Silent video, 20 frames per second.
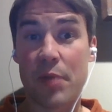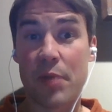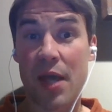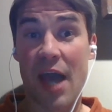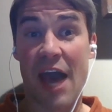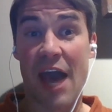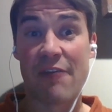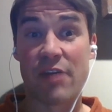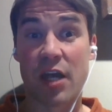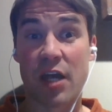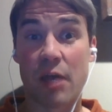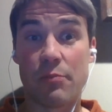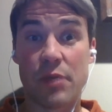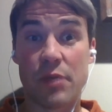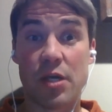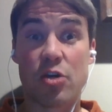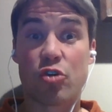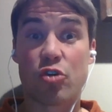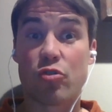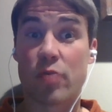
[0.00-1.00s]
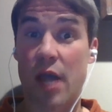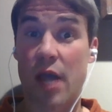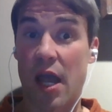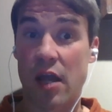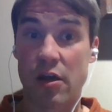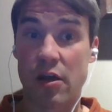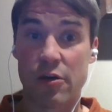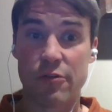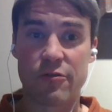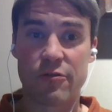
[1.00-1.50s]
having it be
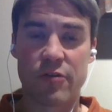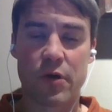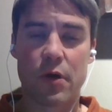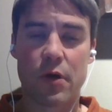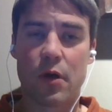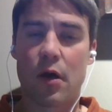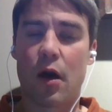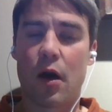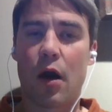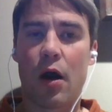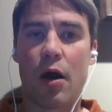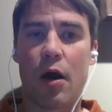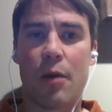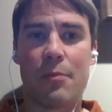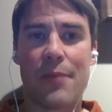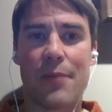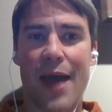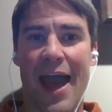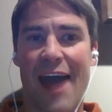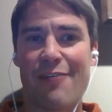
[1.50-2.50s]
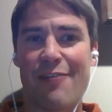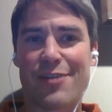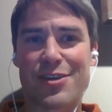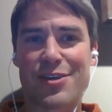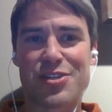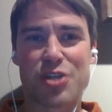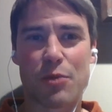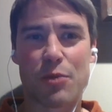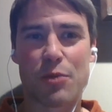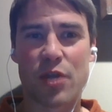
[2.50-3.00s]
creative, having
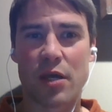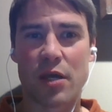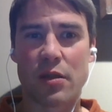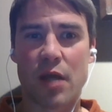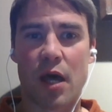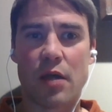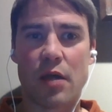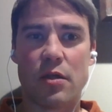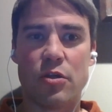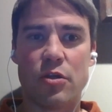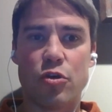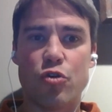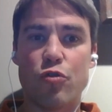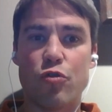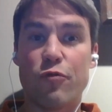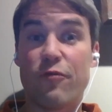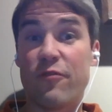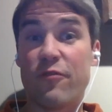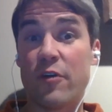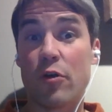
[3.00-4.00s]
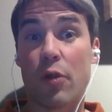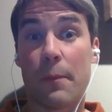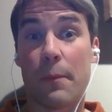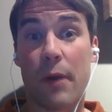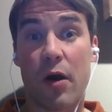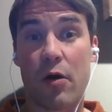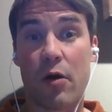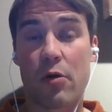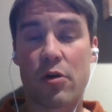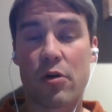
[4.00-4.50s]
something that you feel a
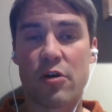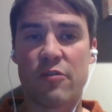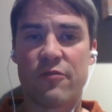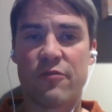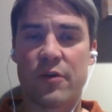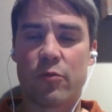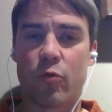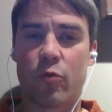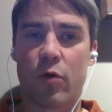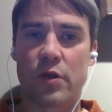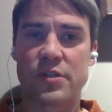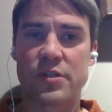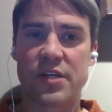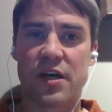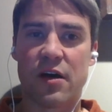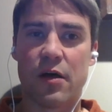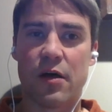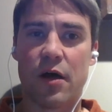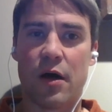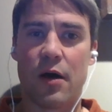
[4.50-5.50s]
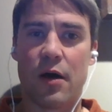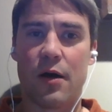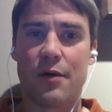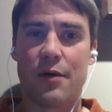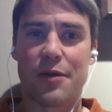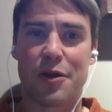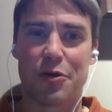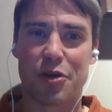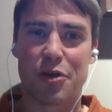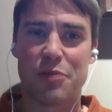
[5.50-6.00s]
part of and want to help,
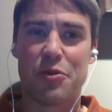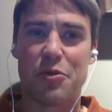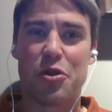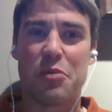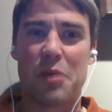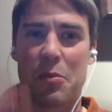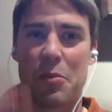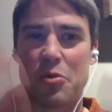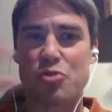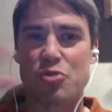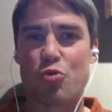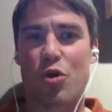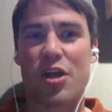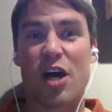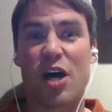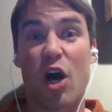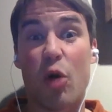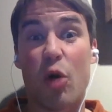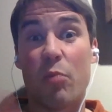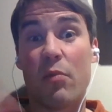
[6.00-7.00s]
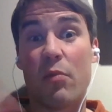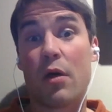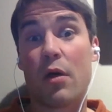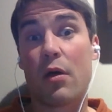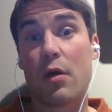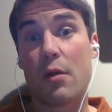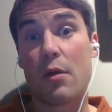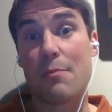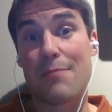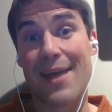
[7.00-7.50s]
community members want to help
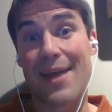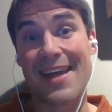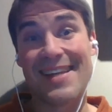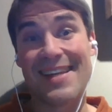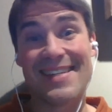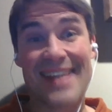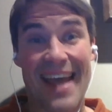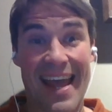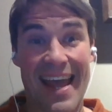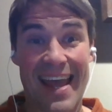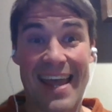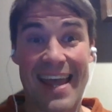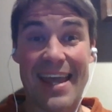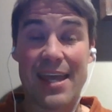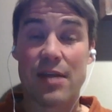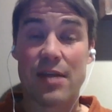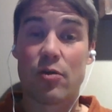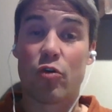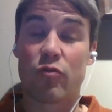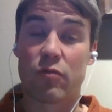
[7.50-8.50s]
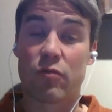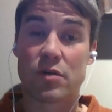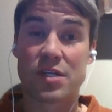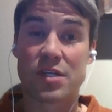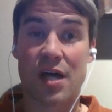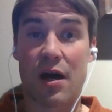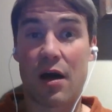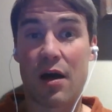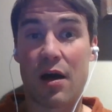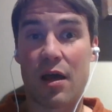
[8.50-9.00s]
maintain over
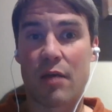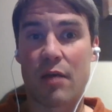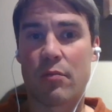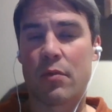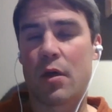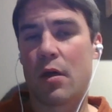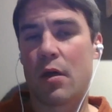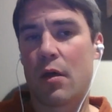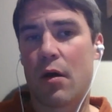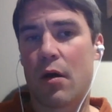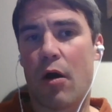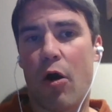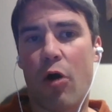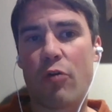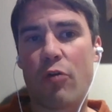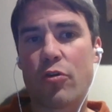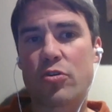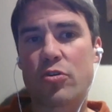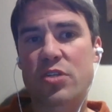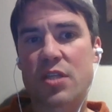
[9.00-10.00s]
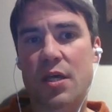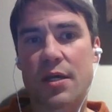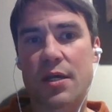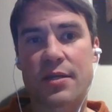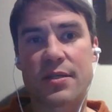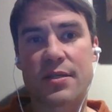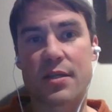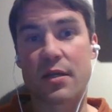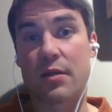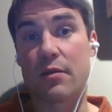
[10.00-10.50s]
time. All those
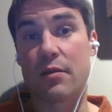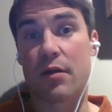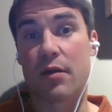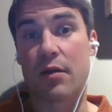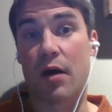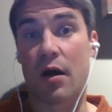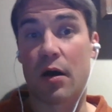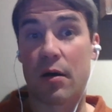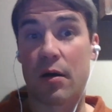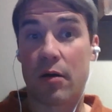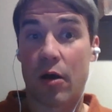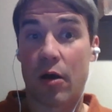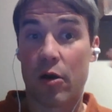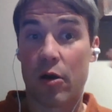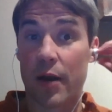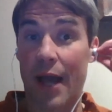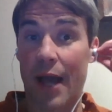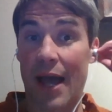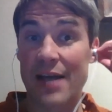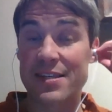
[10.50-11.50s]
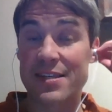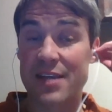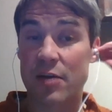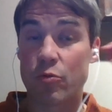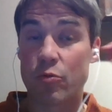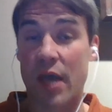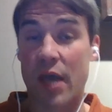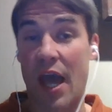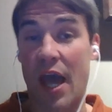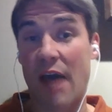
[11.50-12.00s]
things are an asset.
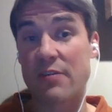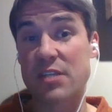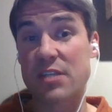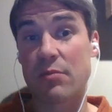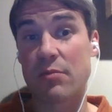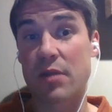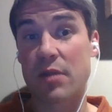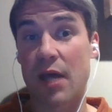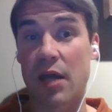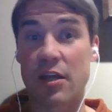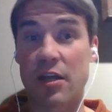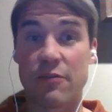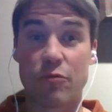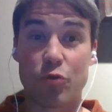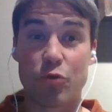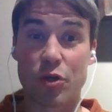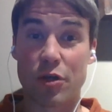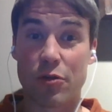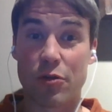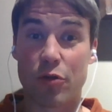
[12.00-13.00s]
We have some of that even when you